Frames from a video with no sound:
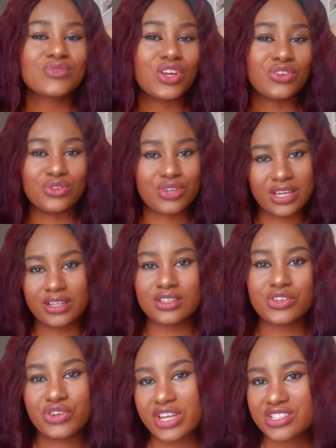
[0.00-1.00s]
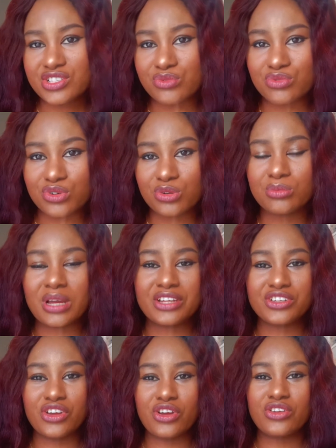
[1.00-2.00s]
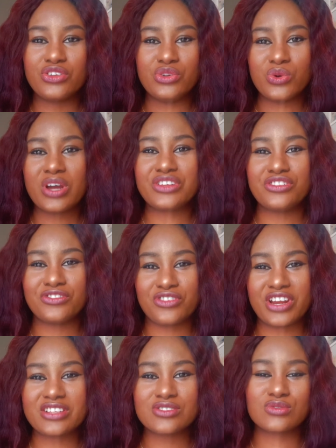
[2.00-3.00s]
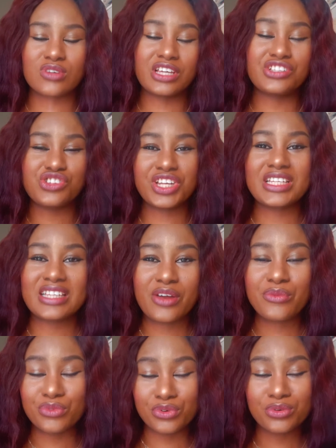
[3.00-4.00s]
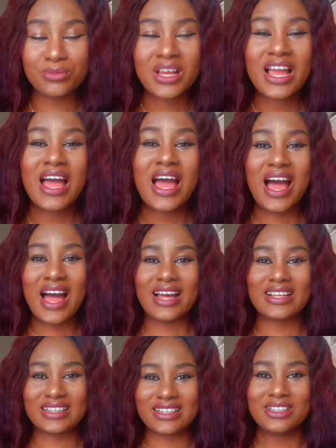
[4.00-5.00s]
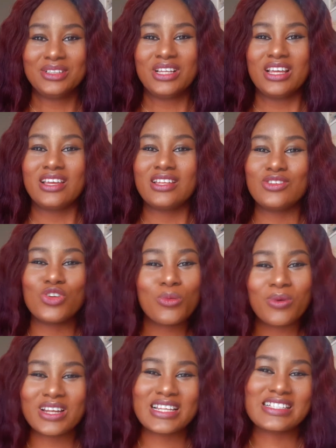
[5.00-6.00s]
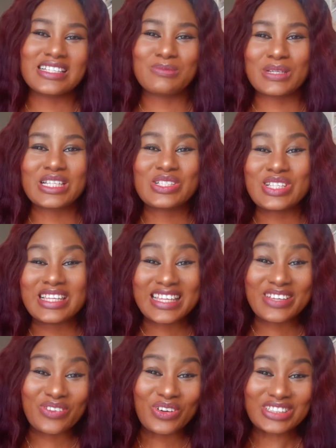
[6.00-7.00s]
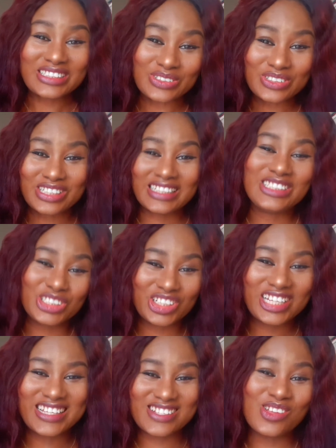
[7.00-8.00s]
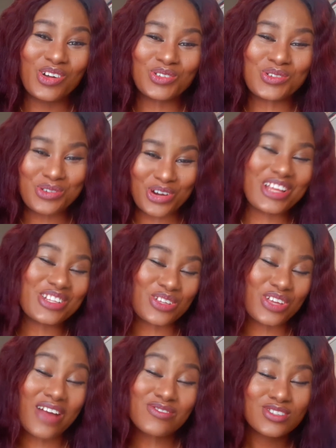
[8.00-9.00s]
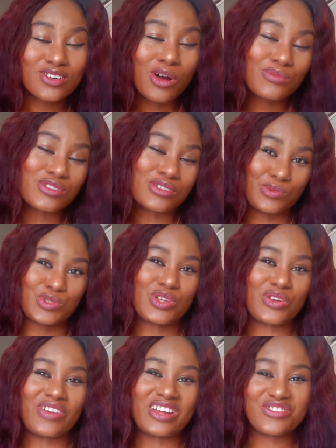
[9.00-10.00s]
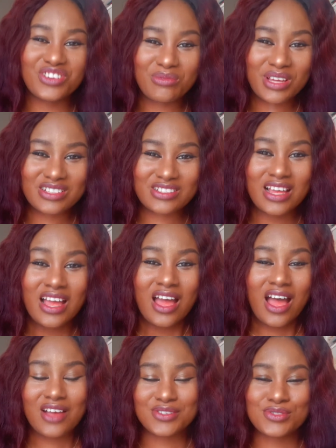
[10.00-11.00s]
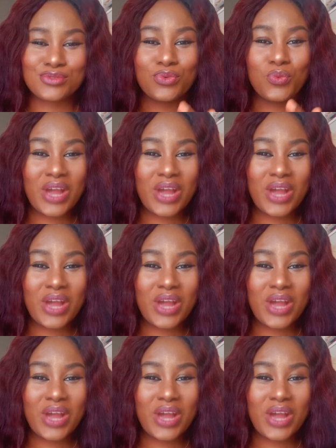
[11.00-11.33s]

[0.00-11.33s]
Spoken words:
you can create a room and you and your friends can join in that room, and nobody is expected to leave until the tree is done growing. So you have to come to some sort of agreement as to